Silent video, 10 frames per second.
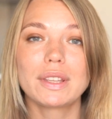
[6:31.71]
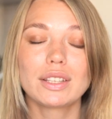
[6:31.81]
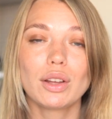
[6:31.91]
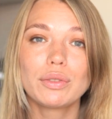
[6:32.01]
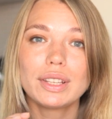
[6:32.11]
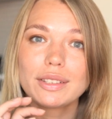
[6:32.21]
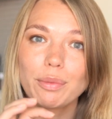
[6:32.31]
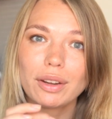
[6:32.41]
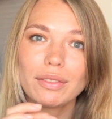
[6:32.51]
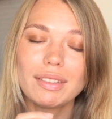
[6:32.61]
So this
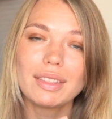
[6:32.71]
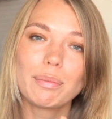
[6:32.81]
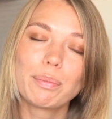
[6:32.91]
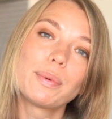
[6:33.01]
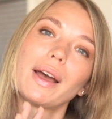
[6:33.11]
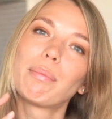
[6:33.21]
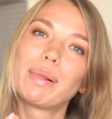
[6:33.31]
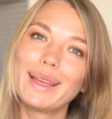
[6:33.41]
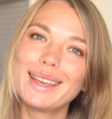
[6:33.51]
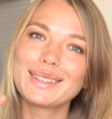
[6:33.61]
is one of the
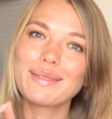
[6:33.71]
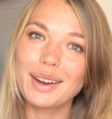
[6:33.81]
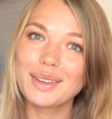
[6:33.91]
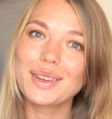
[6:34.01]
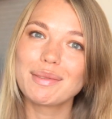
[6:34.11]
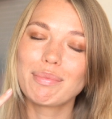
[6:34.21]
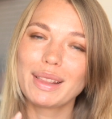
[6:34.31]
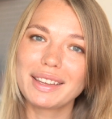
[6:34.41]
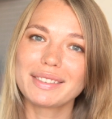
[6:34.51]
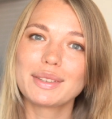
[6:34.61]
places where you can
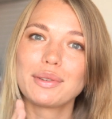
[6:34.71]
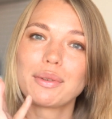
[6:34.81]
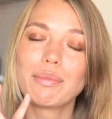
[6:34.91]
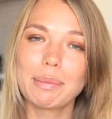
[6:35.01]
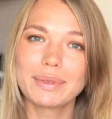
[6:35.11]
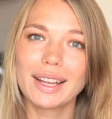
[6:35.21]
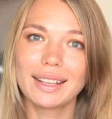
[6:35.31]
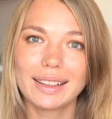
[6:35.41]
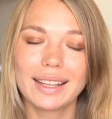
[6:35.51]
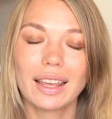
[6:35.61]
place your
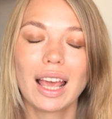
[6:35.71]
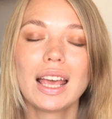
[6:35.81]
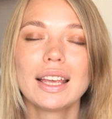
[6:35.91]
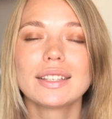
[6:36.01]
website link.